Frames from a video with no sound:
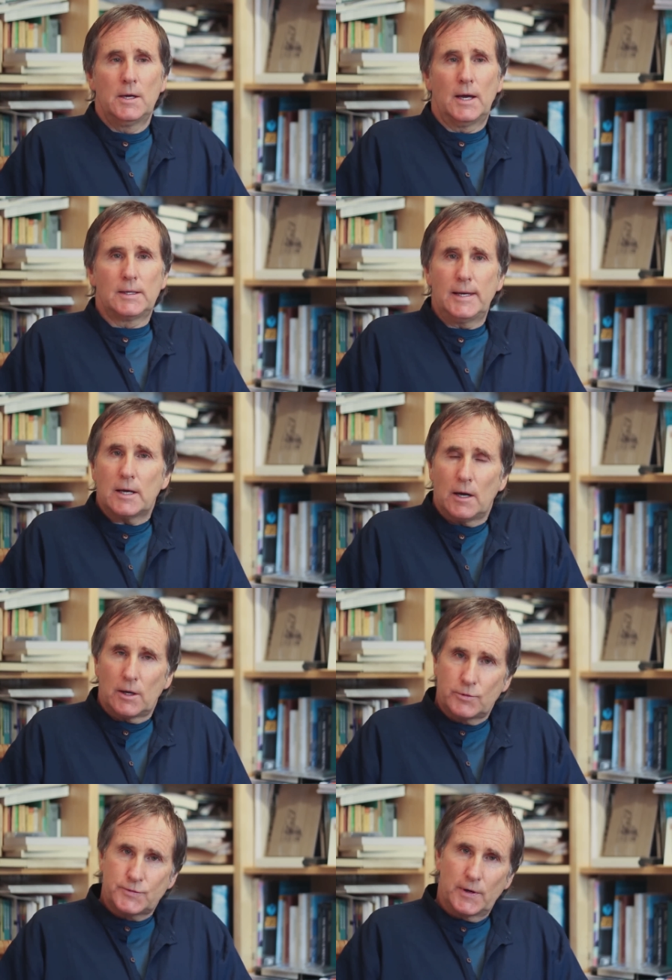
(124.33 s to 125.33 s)

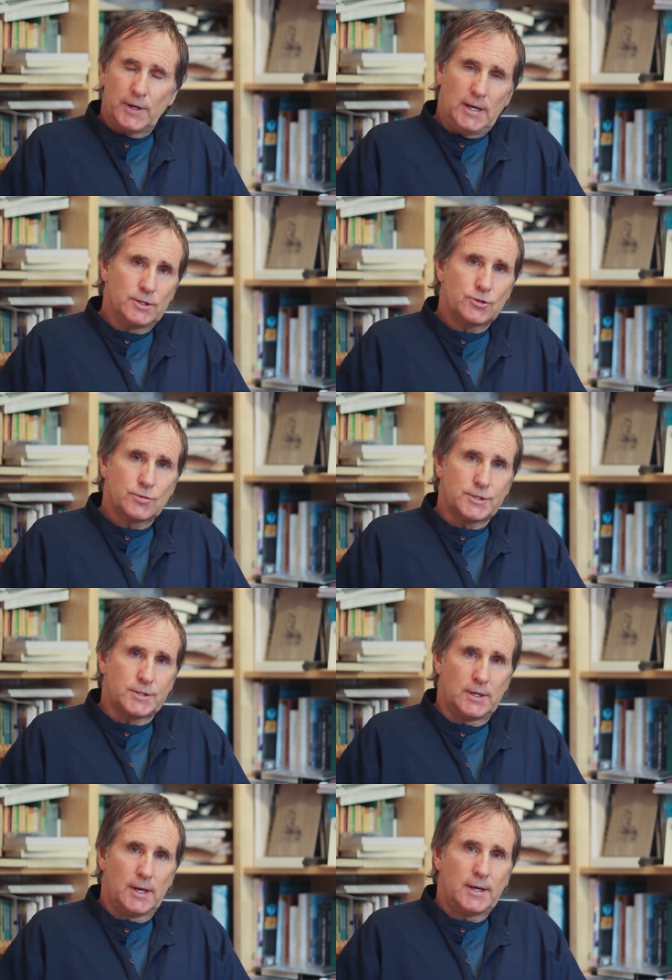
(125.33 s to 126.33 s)
Leacock was very
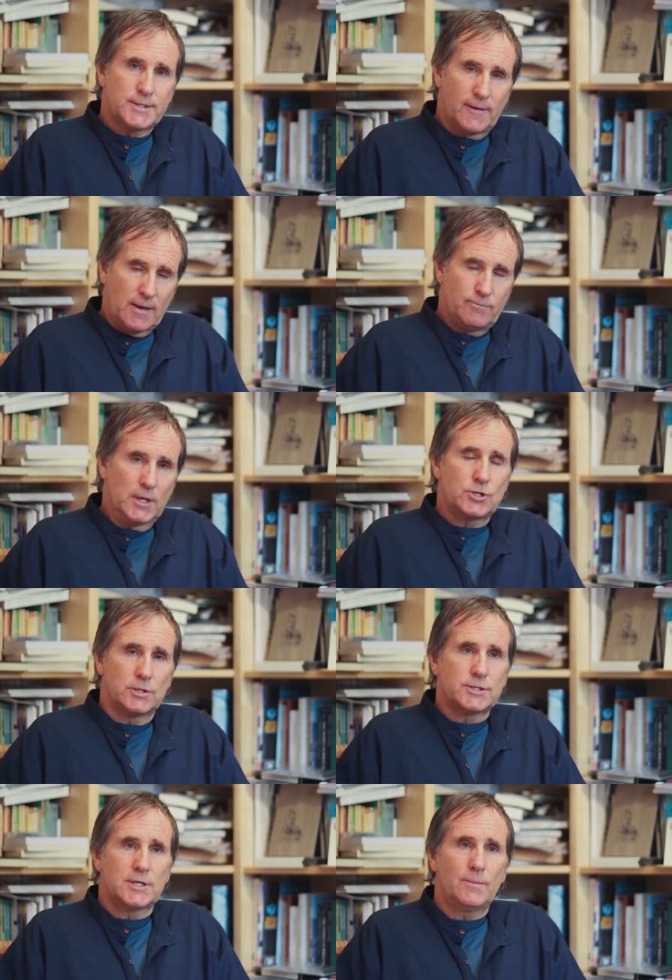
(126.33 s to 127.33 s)
interested, and as I have
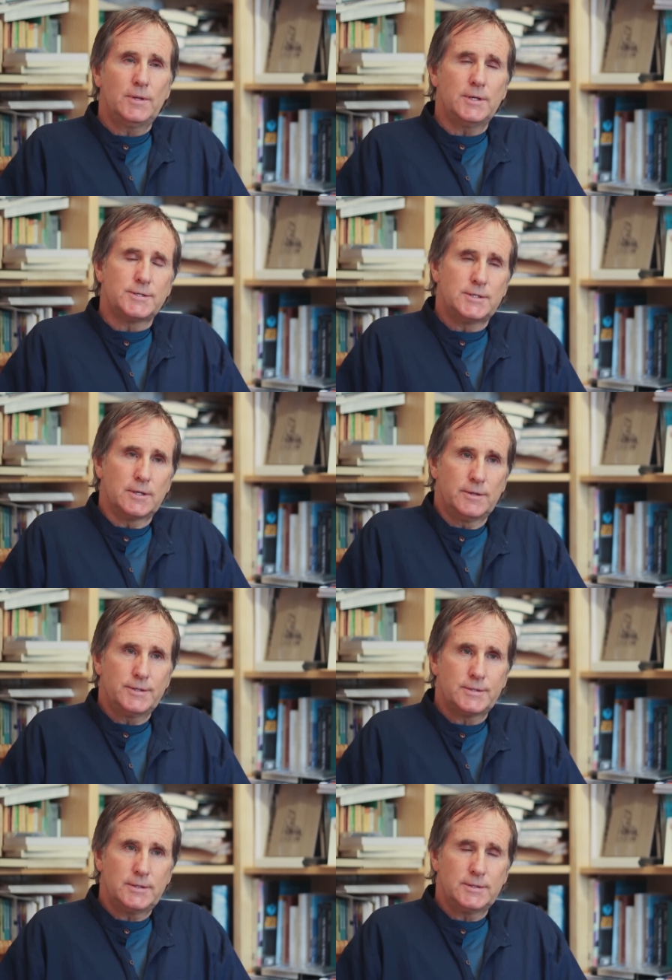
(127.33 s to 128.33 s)
mentioned in some of these
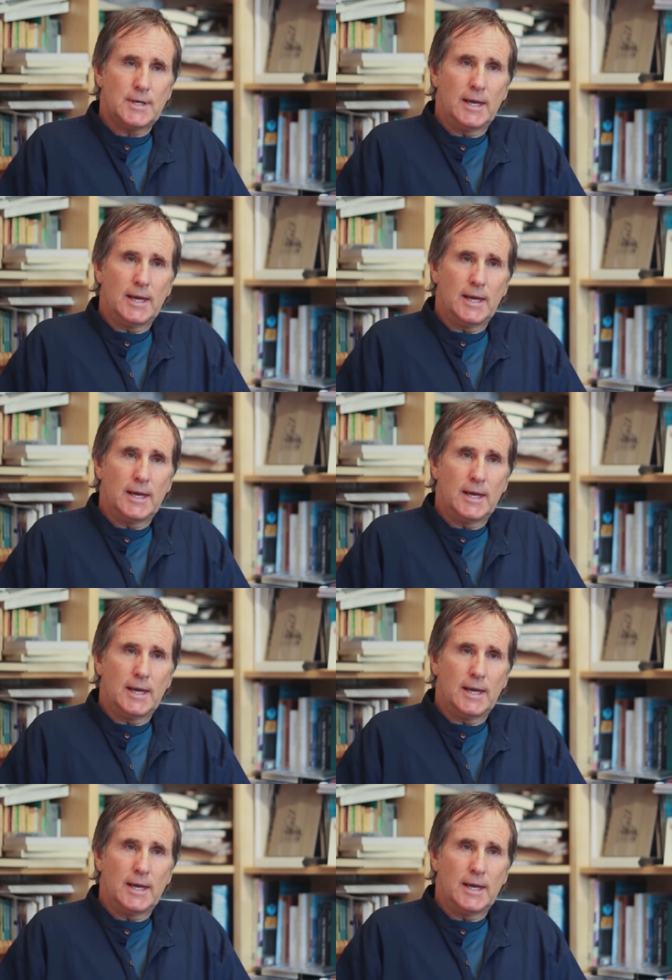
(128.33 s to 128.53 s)
series,